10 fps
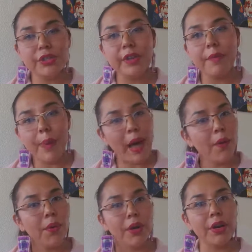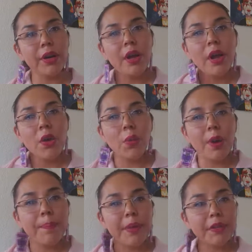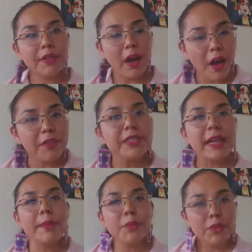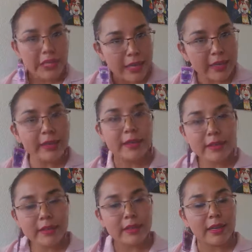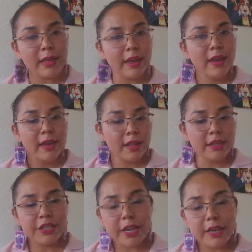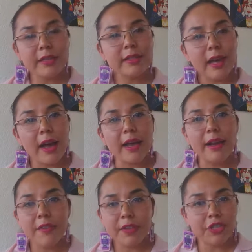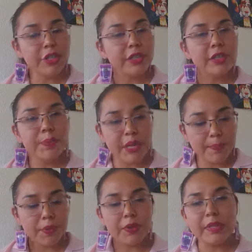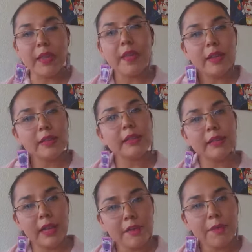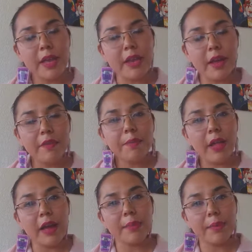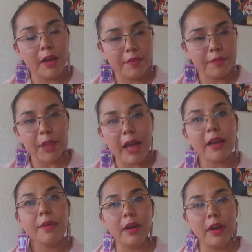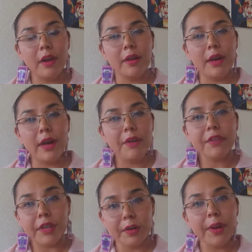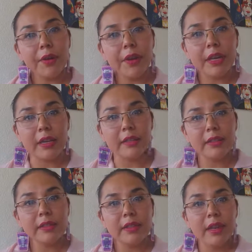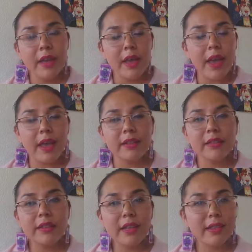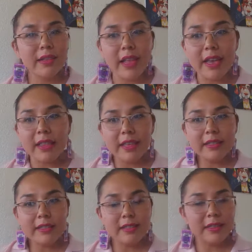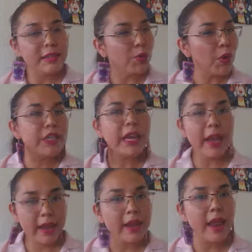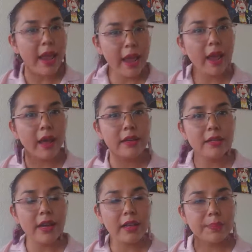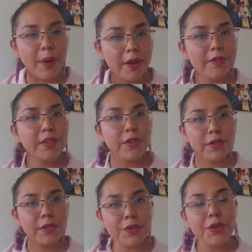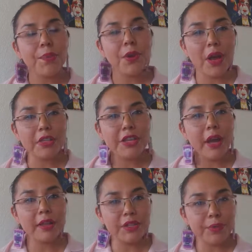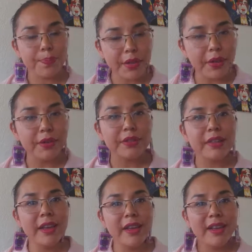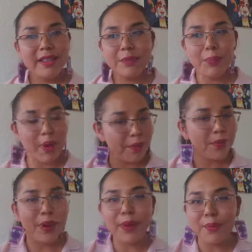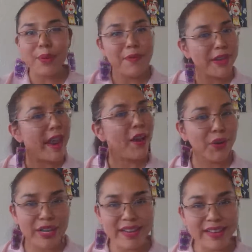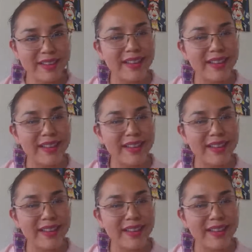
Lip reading: of power were built off simultaneously the genocide of indigenous peoples and the enslavement of black African Americans. And like this worked hand in hand as part of the colonial project to build what we've inherited